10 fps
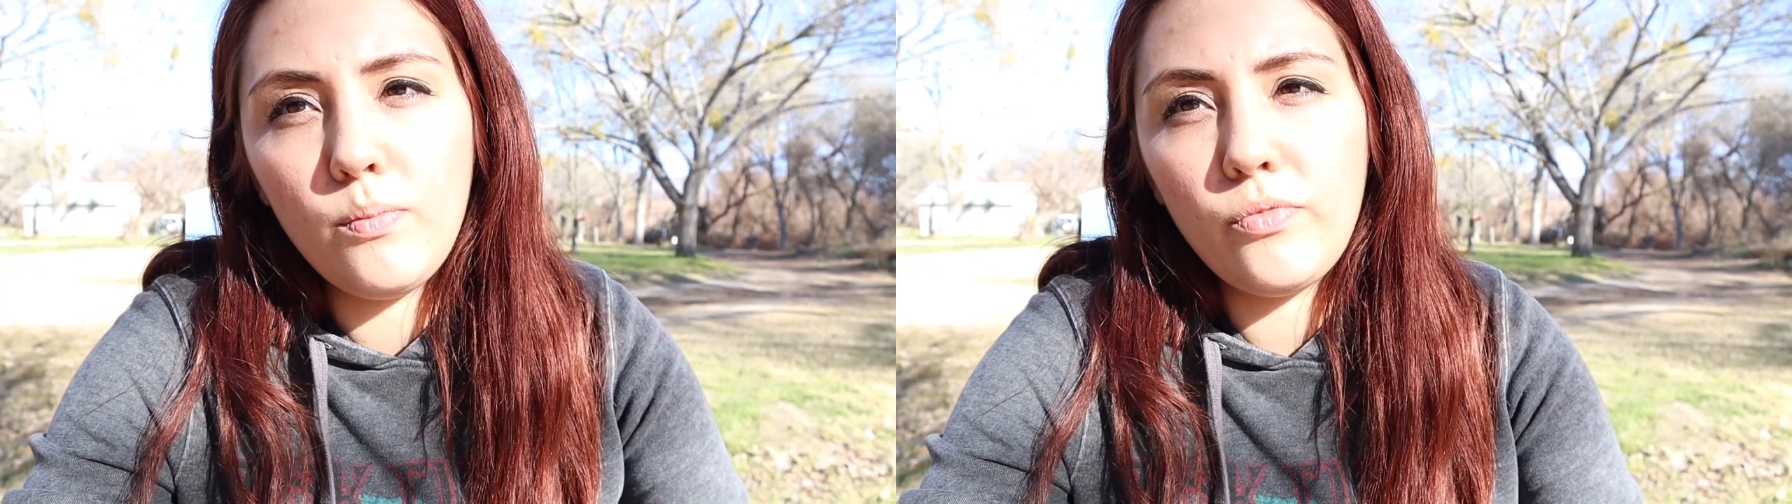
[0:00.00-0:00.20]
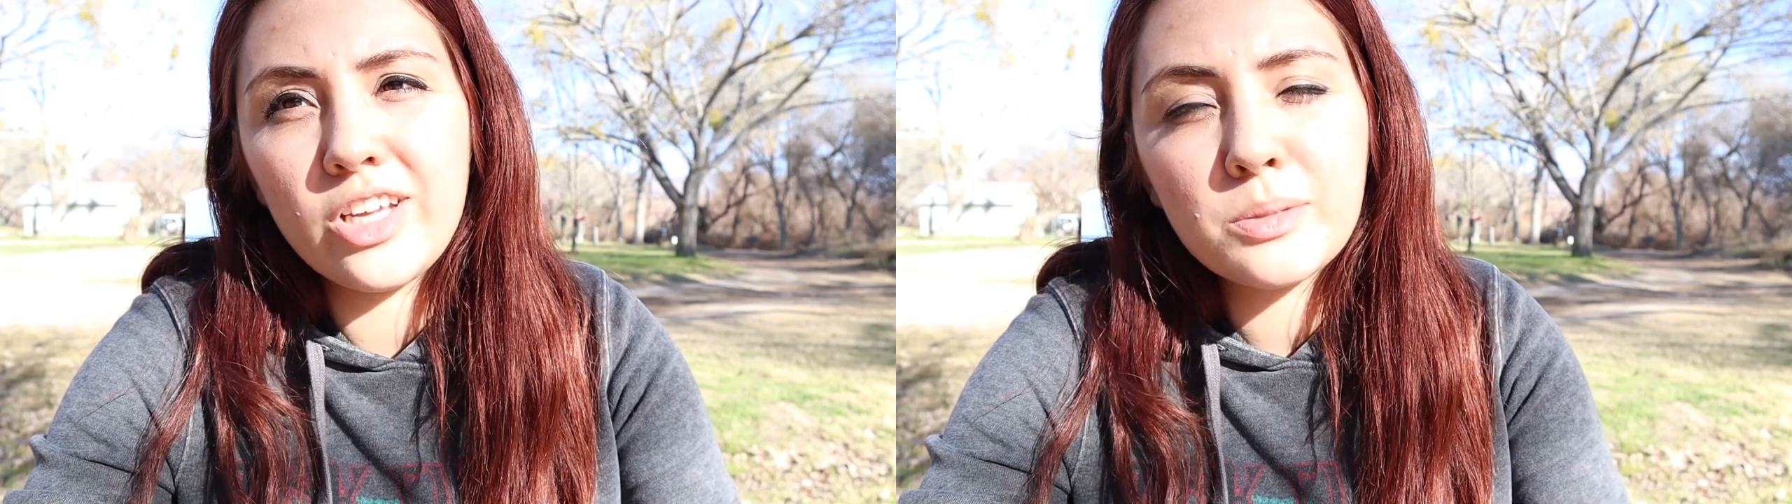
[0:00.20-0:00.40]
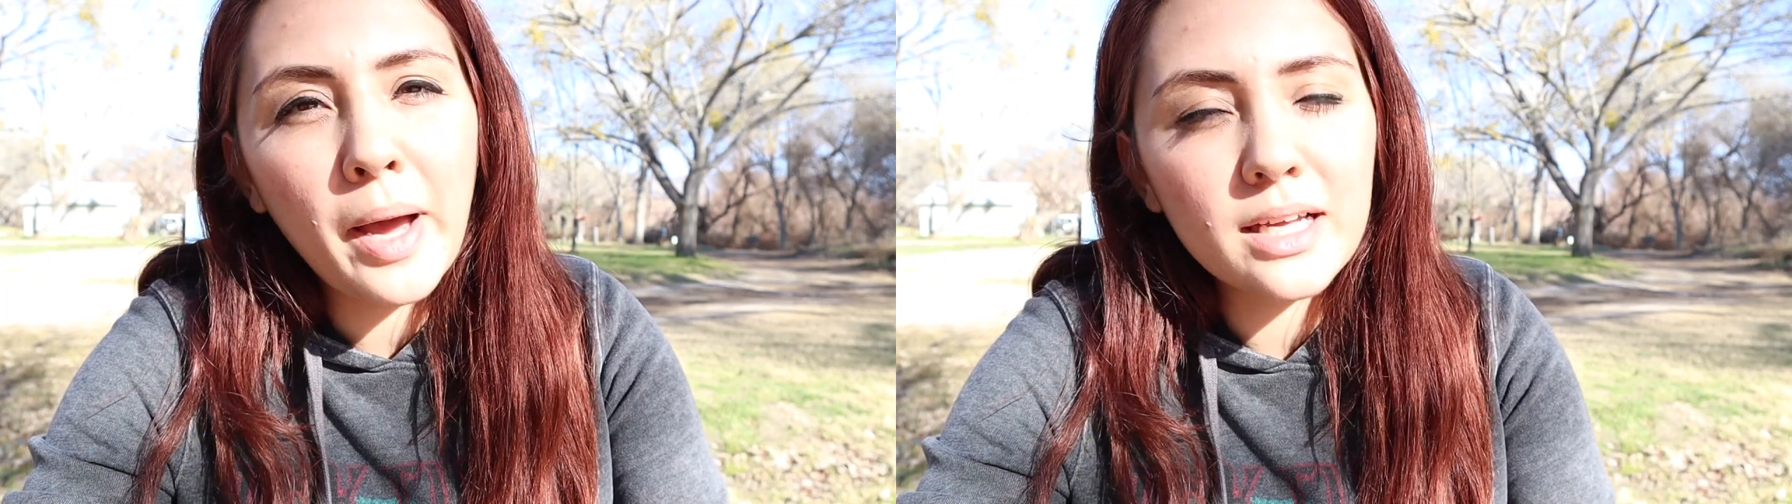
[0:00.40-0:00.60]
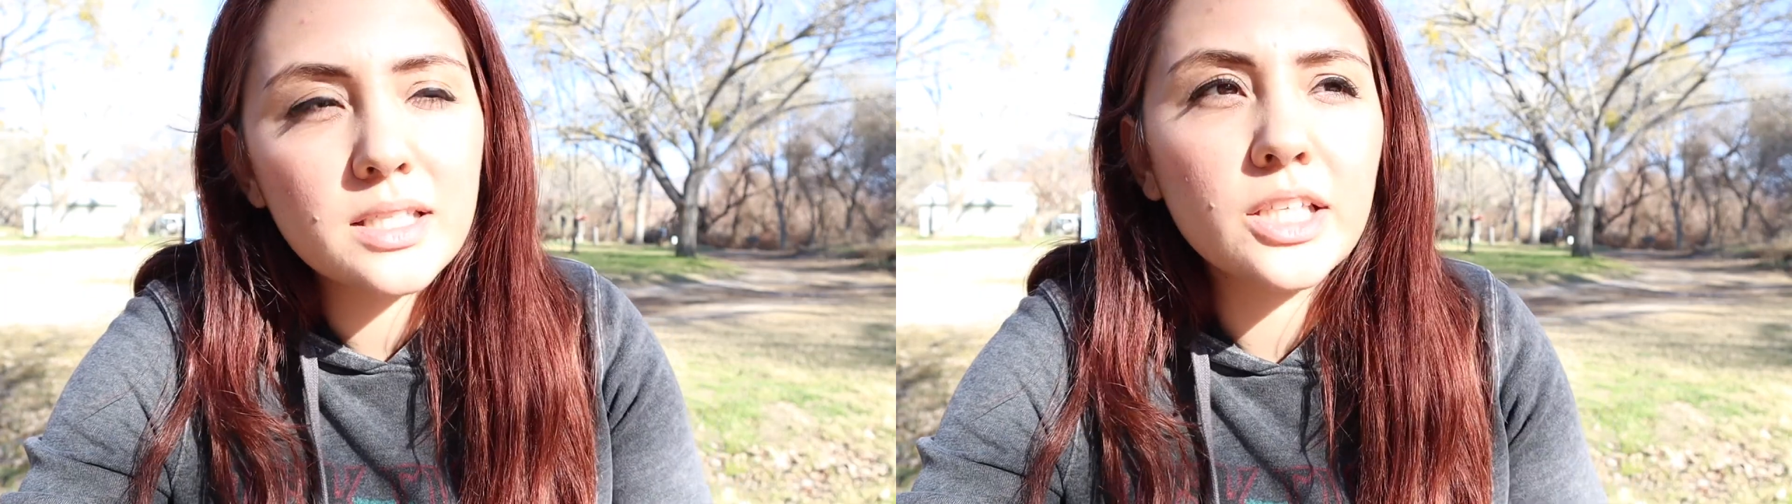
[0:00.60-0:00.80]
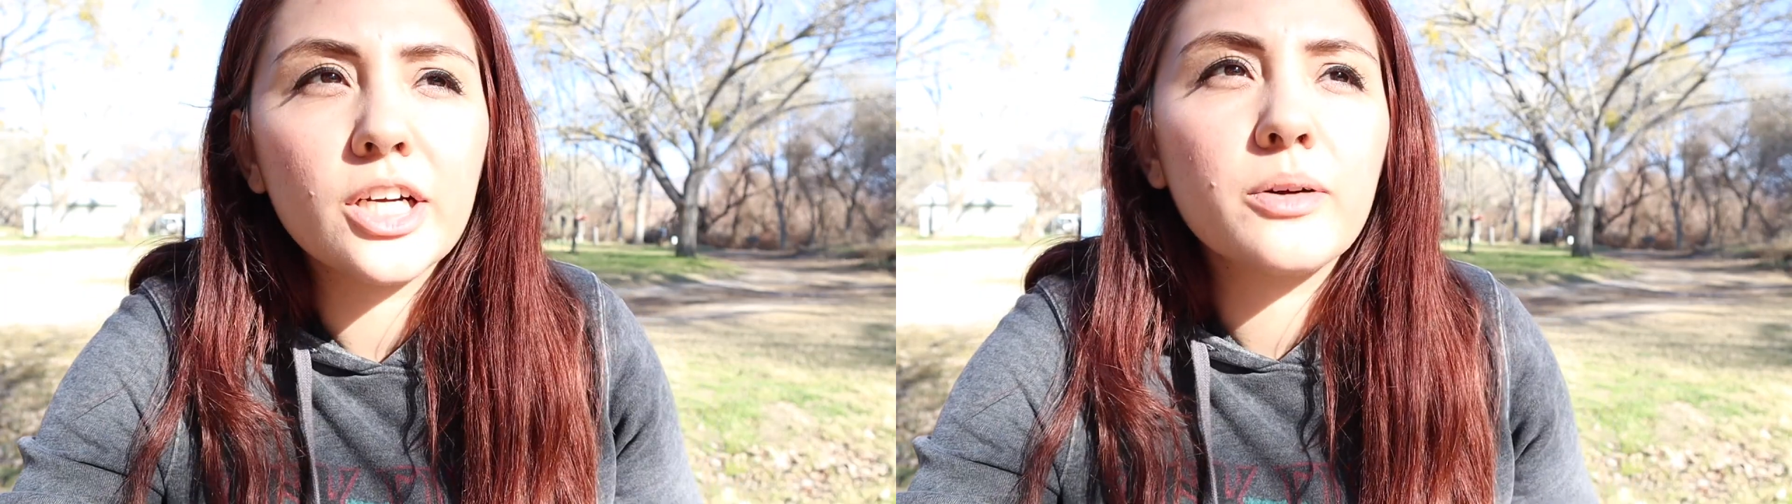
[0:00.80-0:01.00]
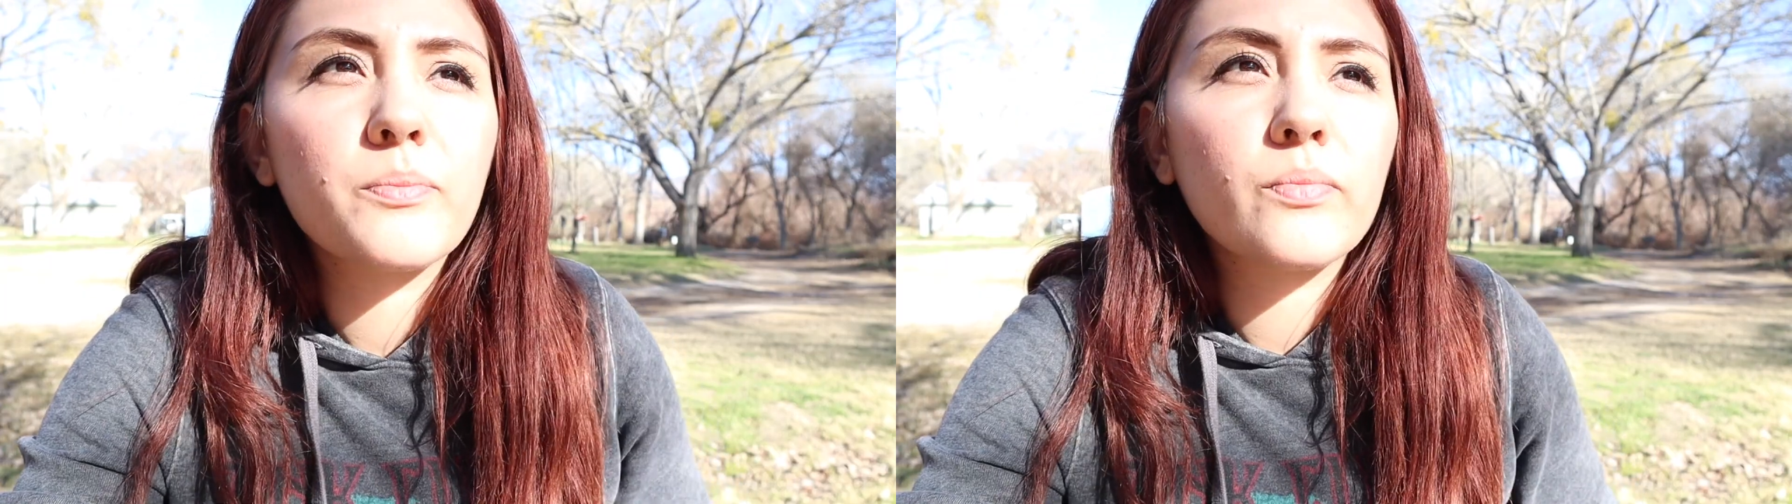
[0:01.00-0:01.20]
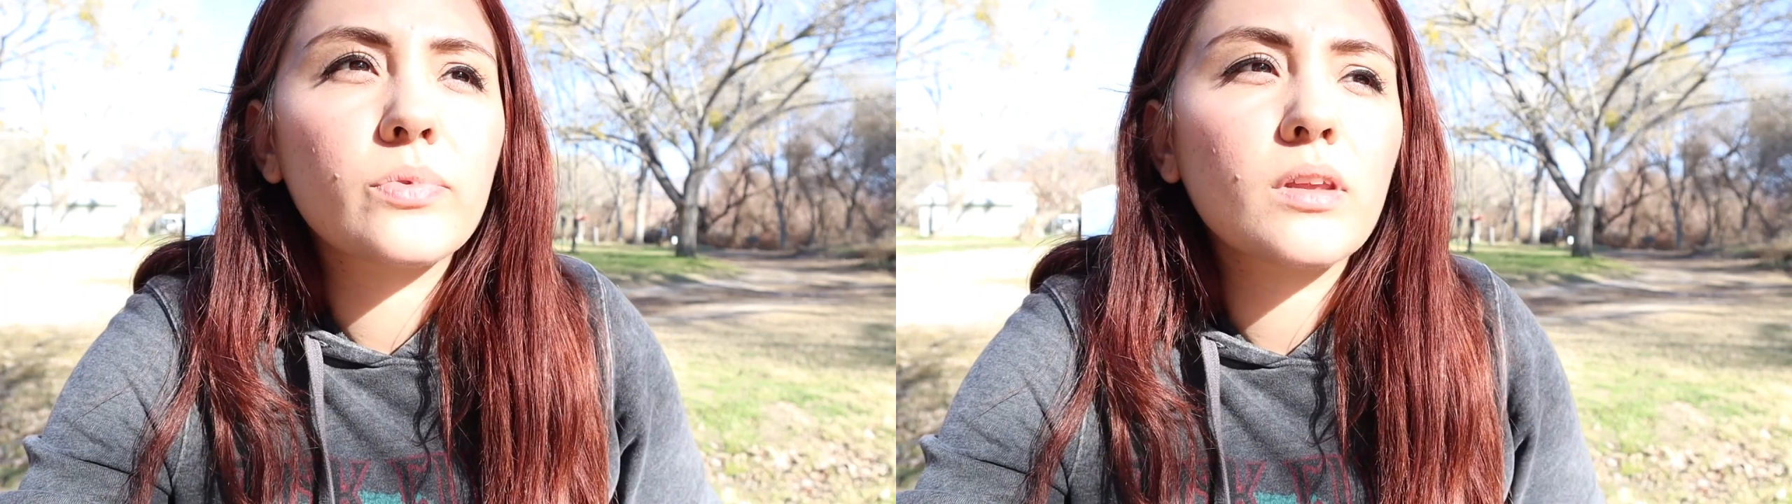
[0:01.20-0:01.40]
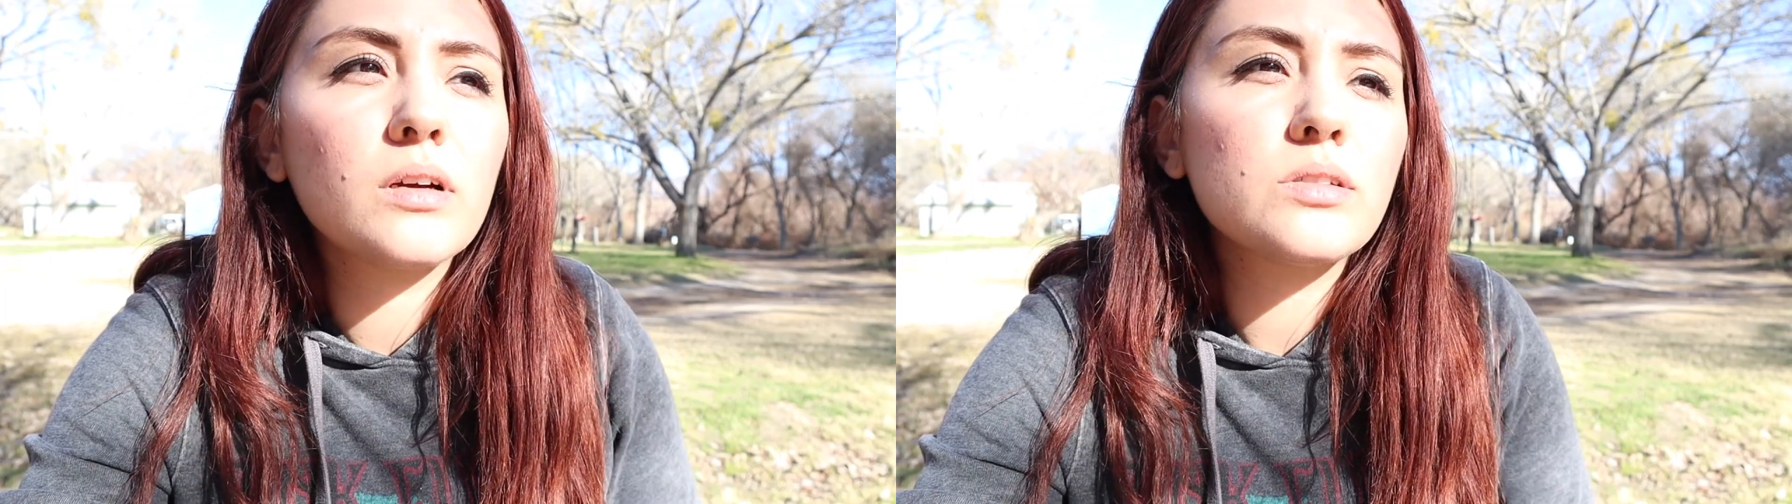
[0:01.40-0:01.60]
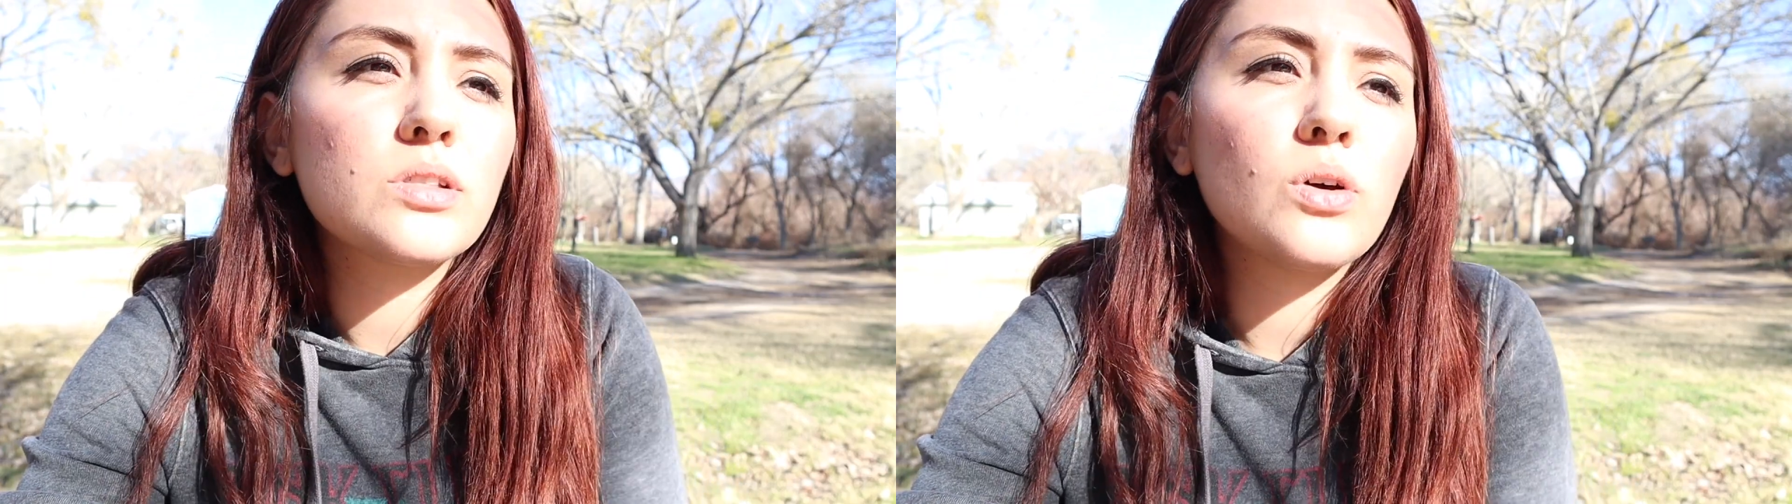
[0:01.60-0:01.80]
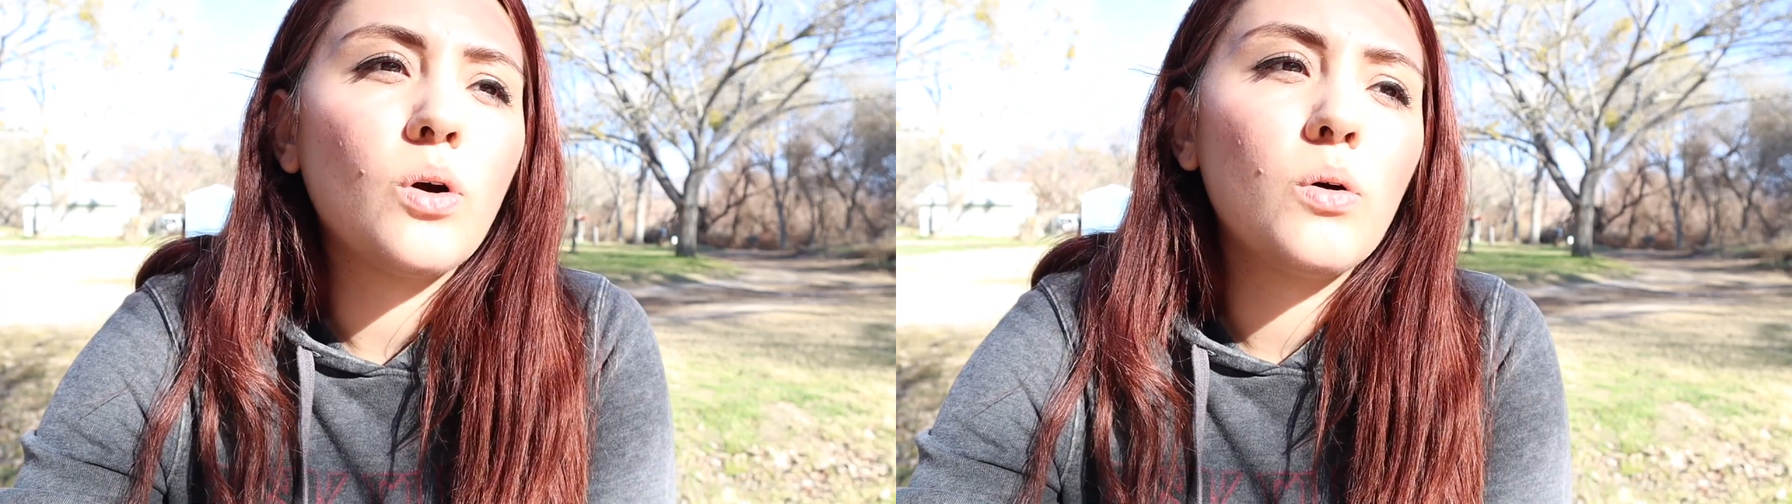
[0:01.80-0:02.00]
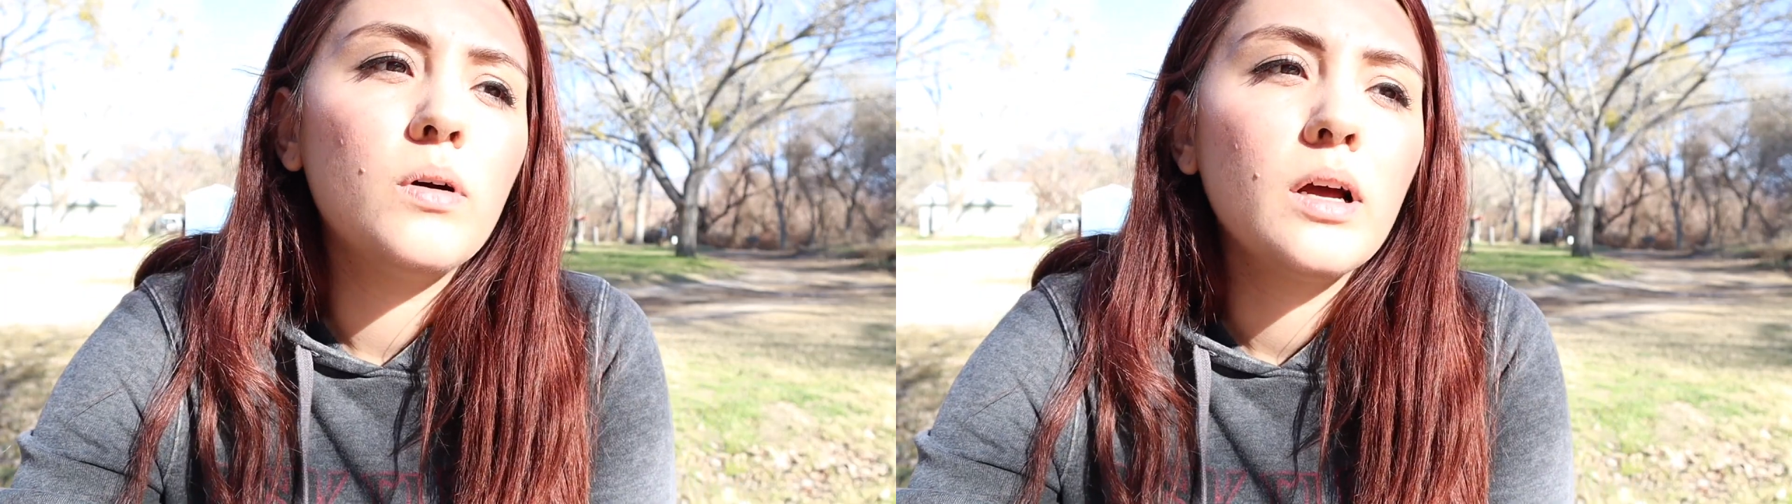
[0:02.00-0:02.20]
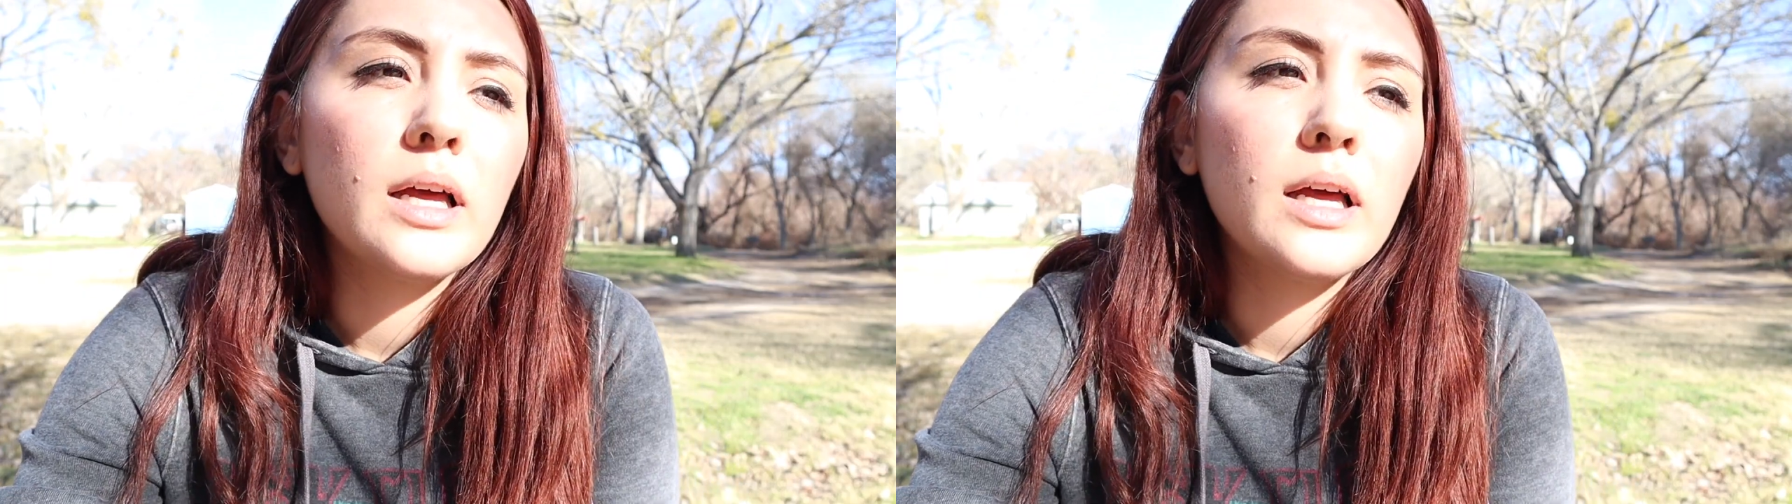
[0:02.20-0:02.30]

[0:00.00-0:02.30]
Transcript: this past year. So